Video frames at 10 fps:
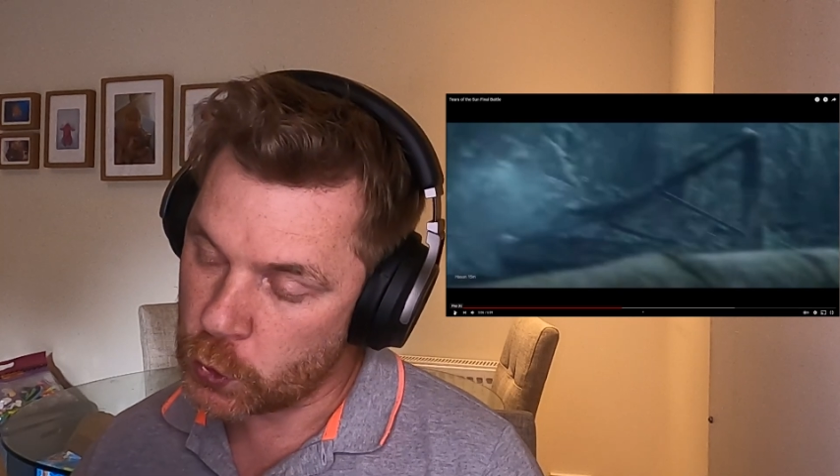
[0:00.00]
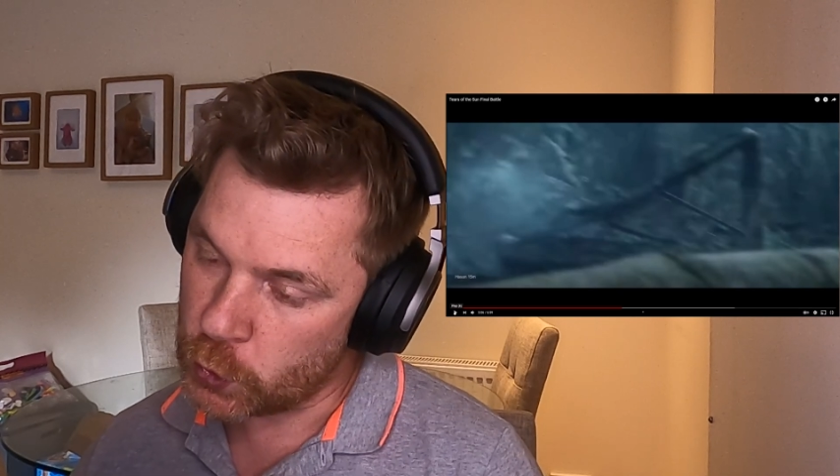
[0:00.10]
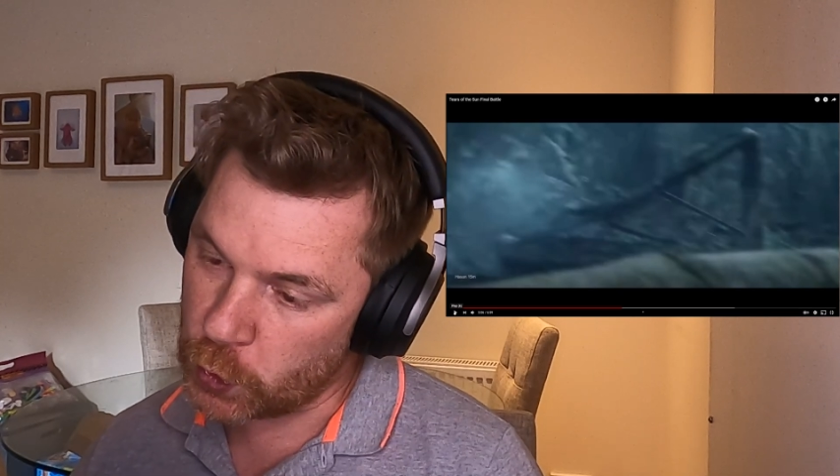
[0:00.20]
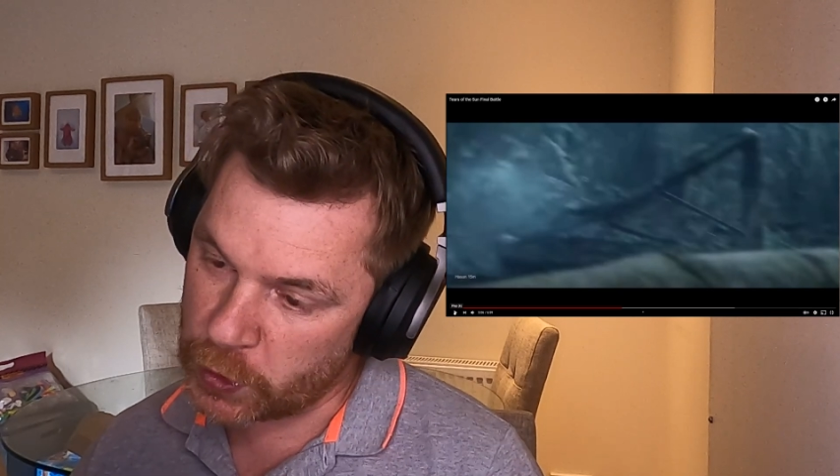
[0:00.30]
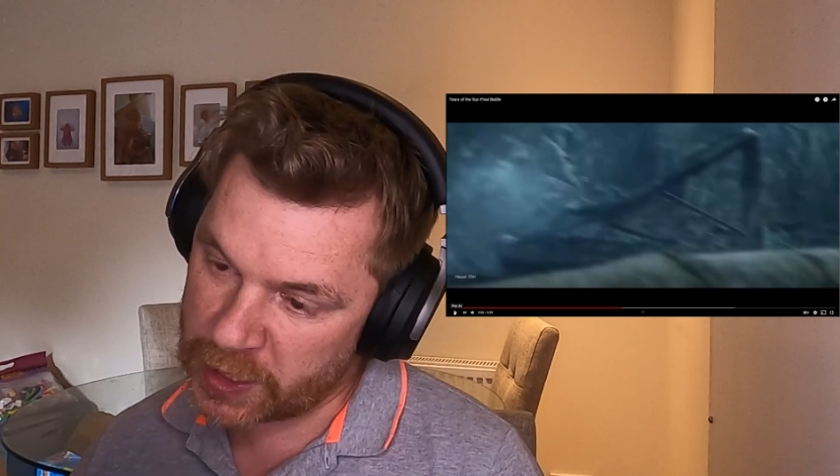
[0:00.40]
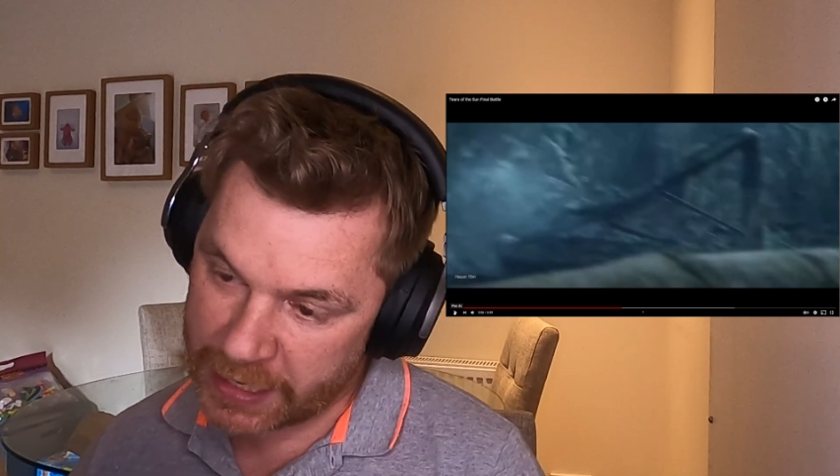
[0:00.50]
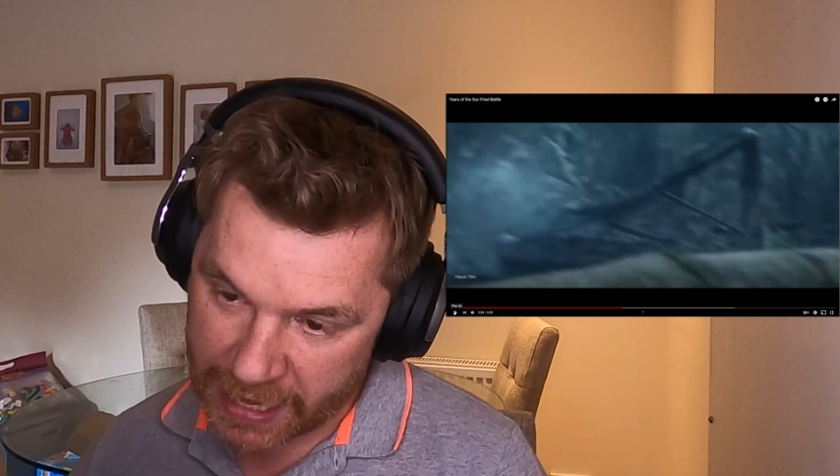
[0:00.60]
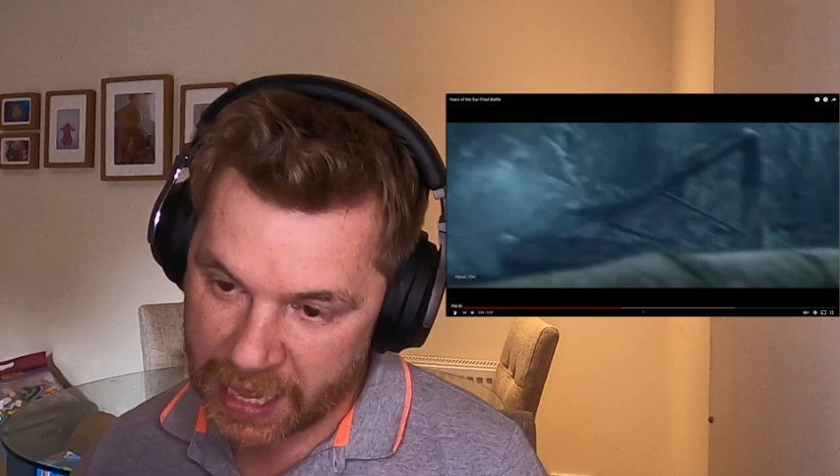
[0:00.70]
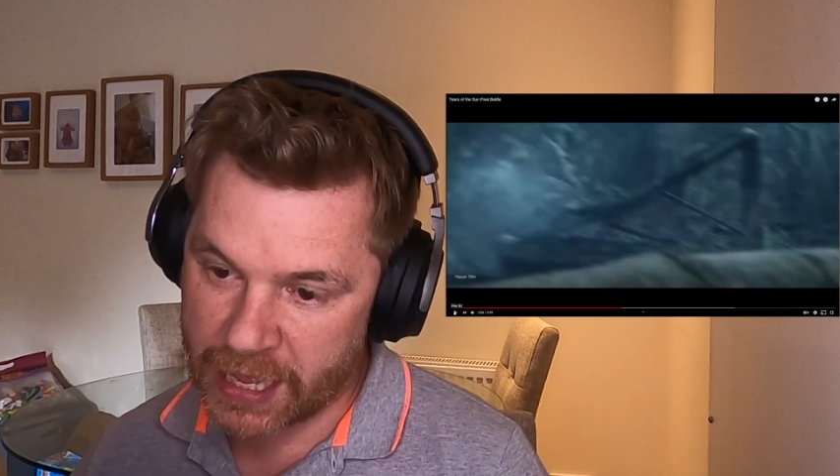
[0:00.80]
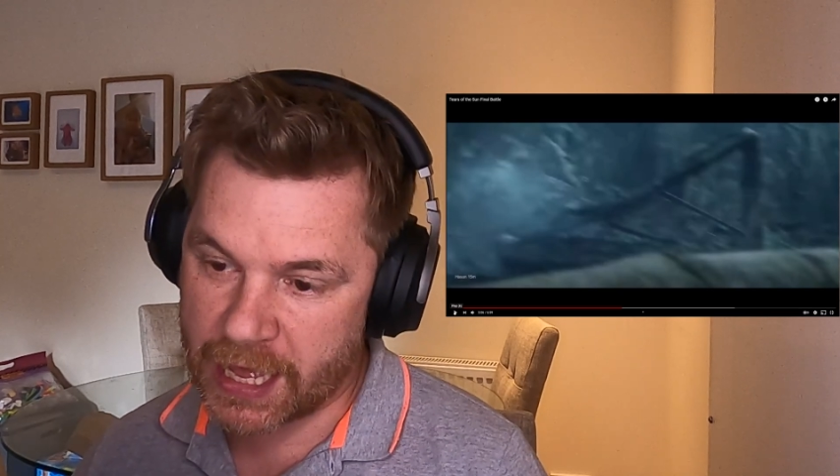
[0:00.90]
You
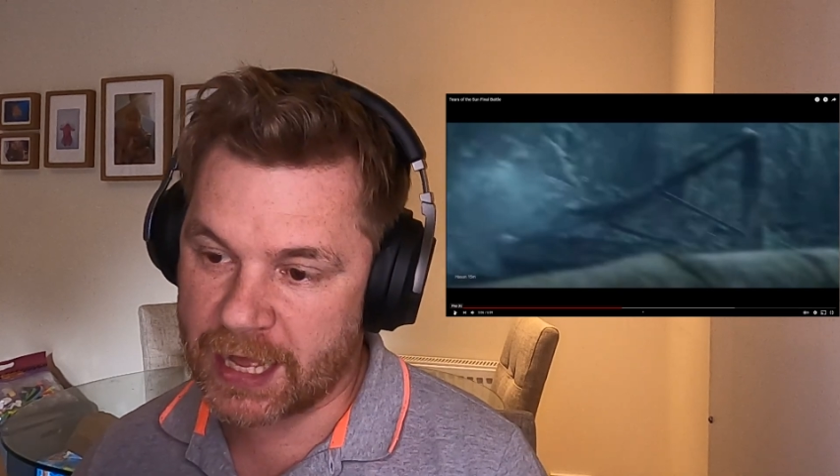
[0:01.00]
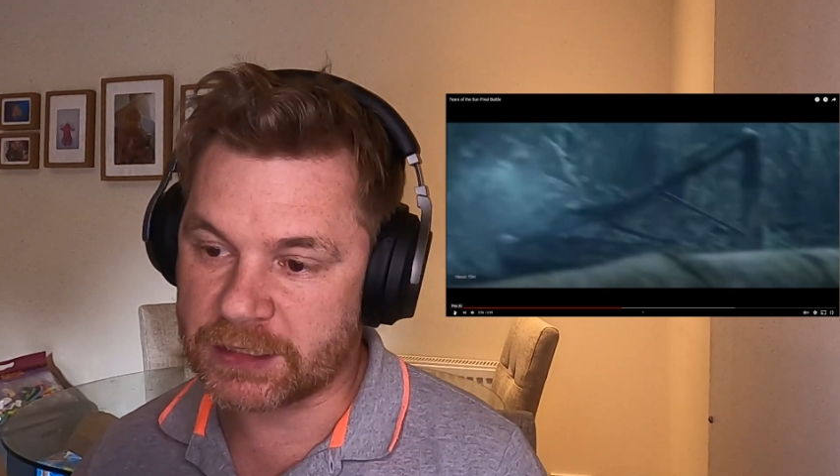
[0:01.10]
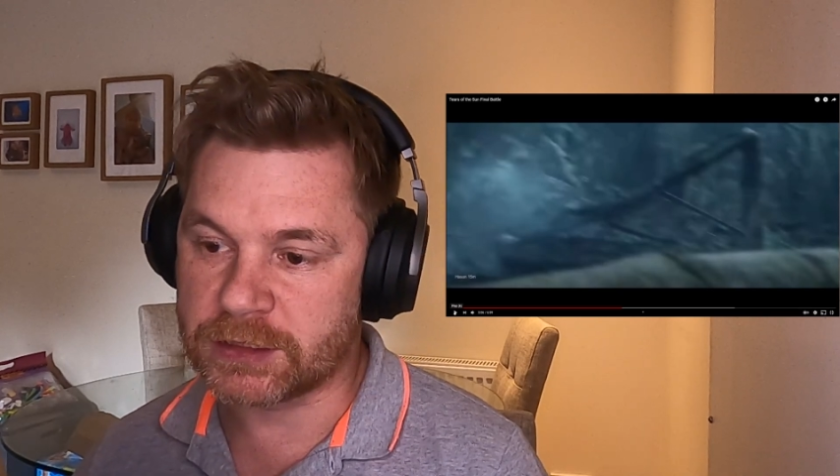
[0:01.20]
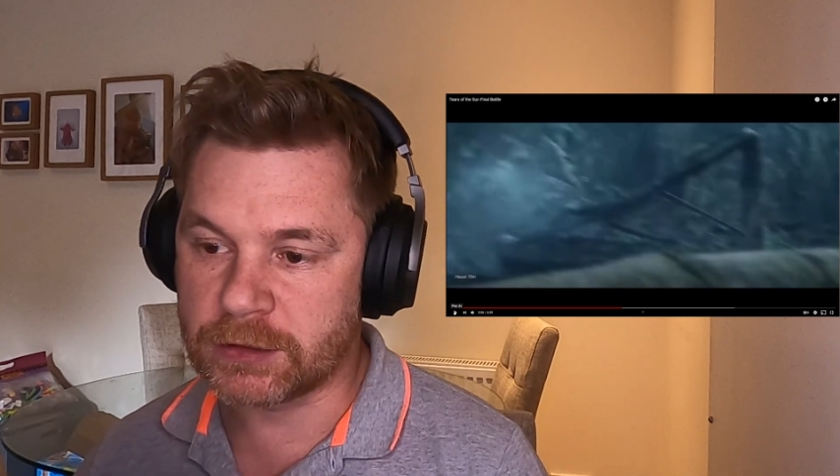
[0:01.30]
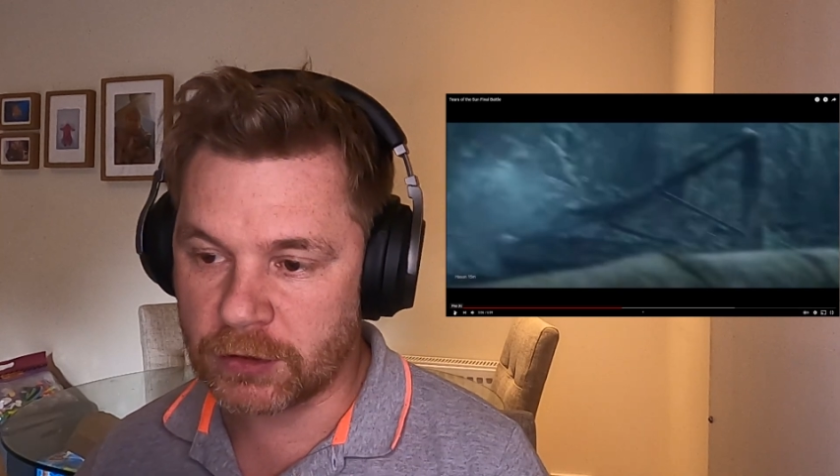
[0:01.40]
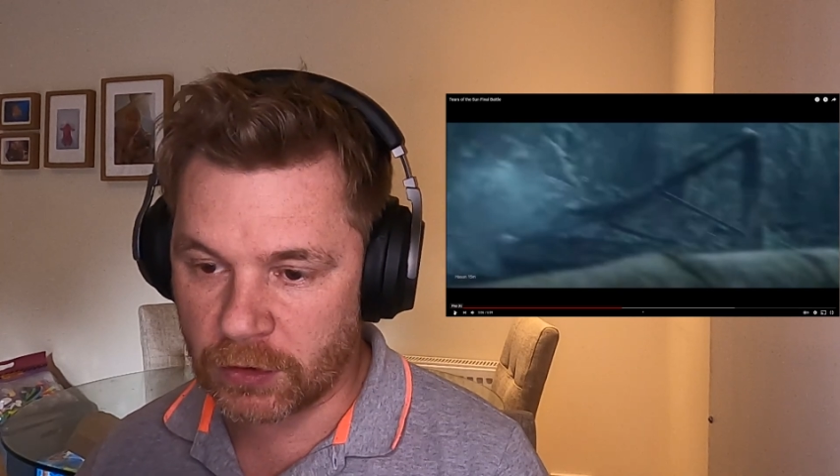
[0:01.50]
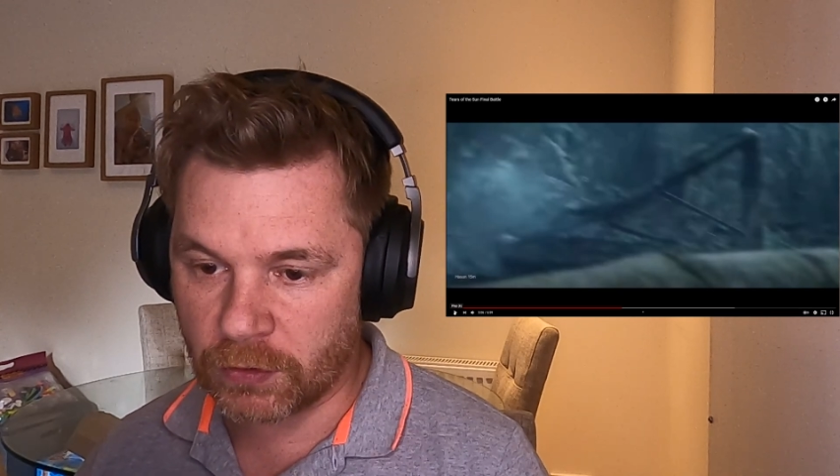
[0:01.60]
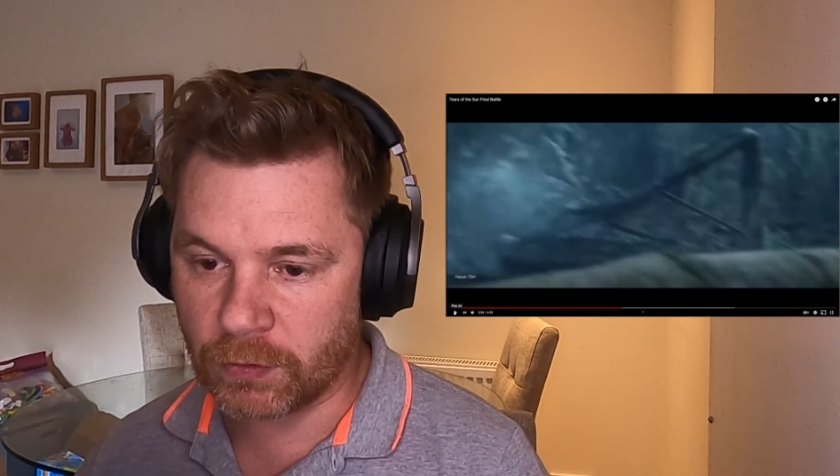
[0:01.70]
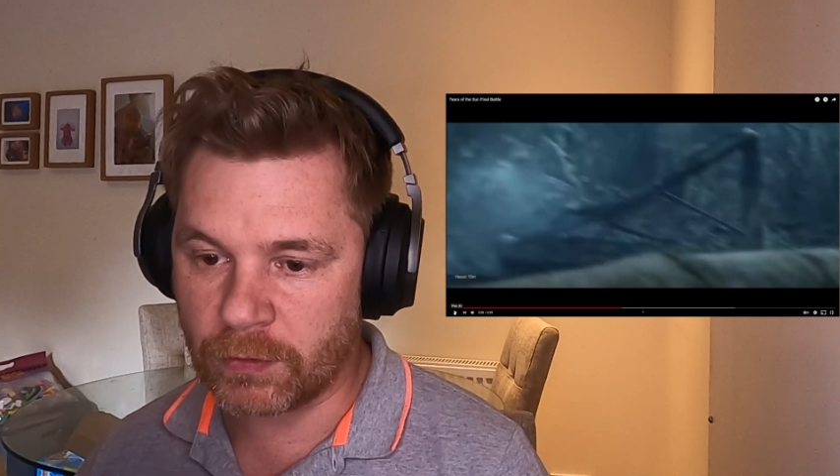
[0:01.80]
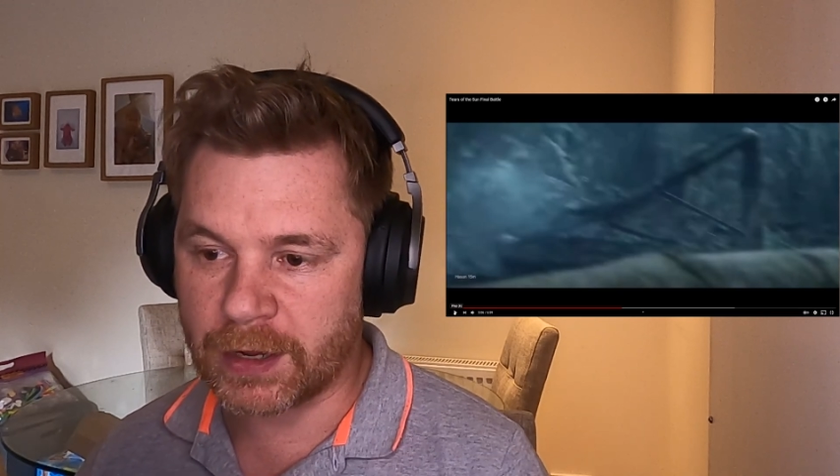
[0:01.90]
get as low